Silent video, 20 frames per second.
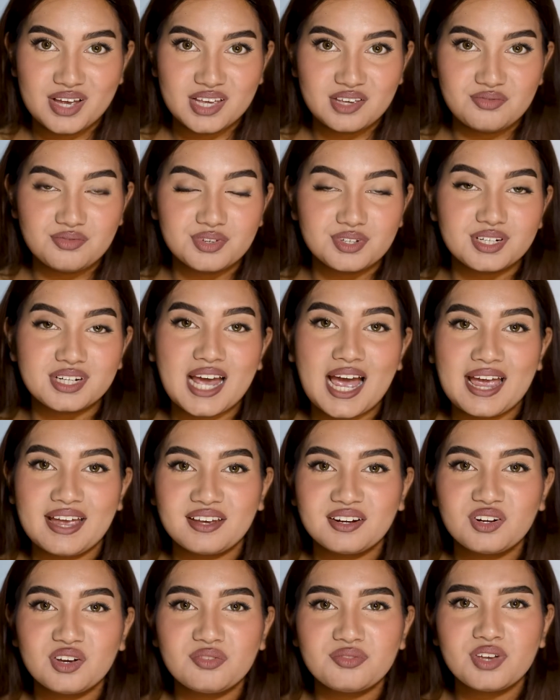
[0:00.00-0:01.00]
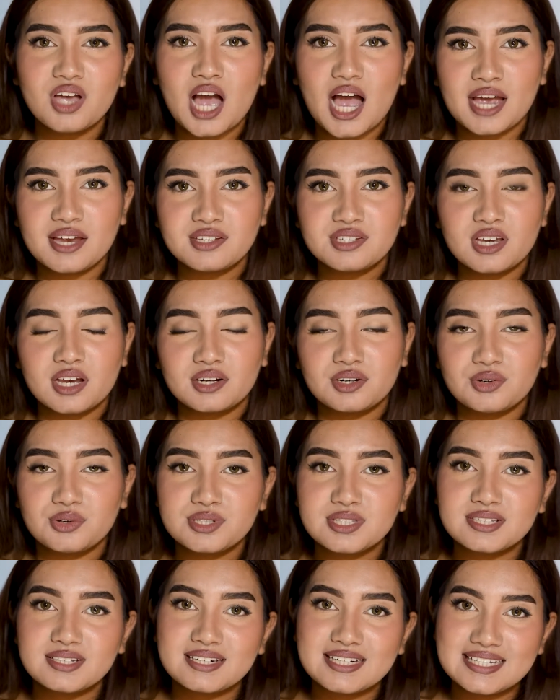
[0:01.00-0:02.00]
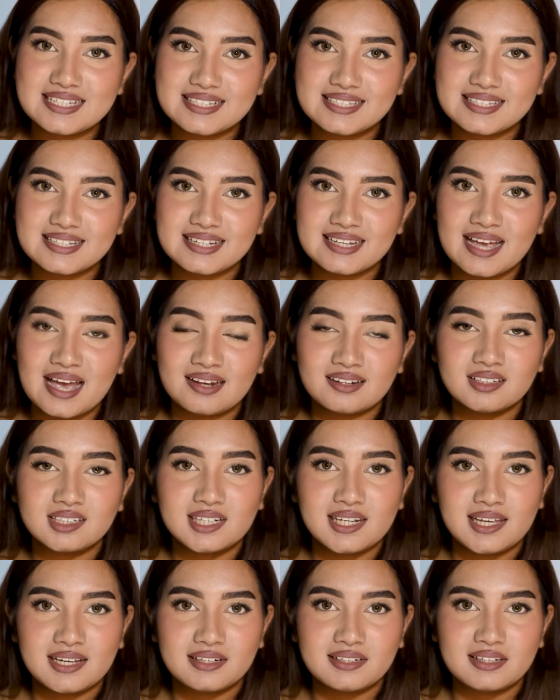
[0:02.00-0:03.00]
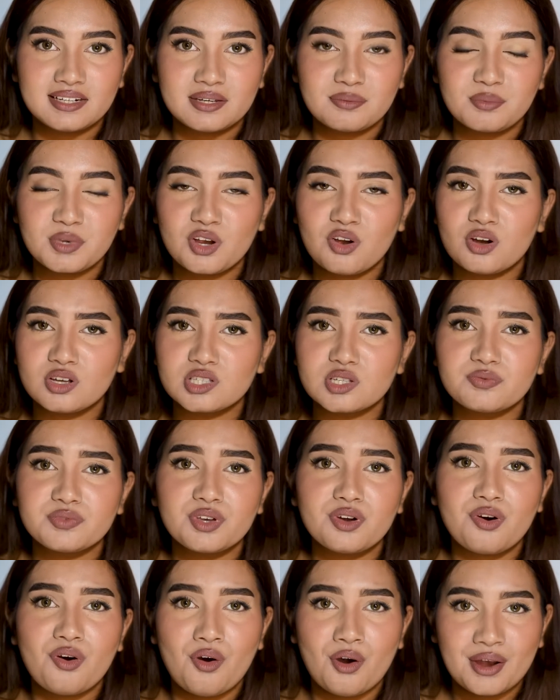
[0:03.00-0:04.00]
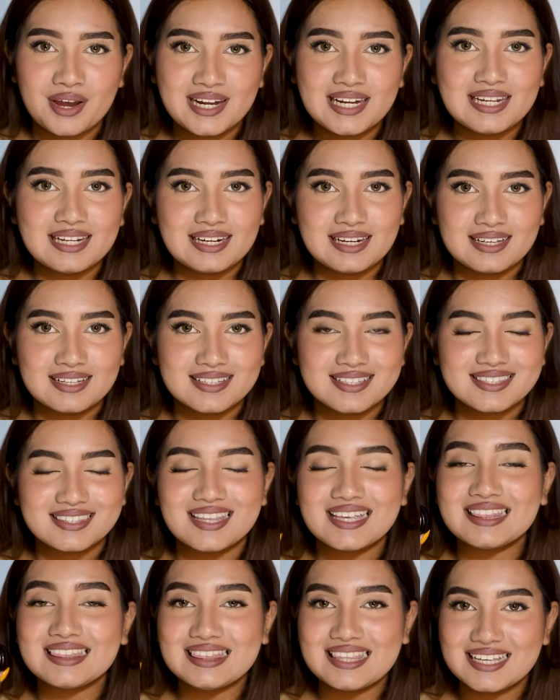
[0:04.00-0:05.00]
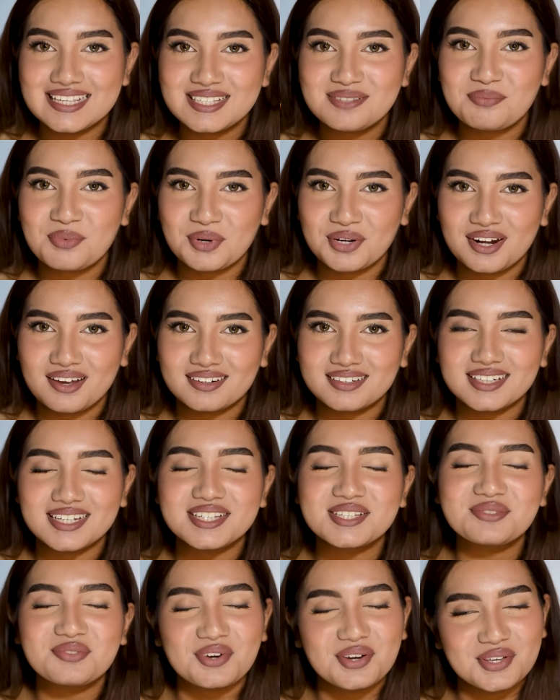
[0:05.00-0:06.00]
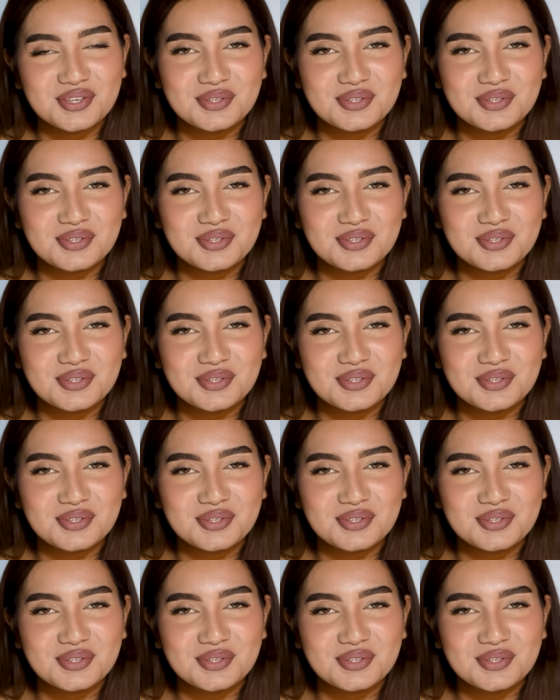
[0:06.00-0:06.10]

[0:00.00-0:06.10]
if you're tired of your eyeshadows creasing and collecting because of your oily lids, then this product is for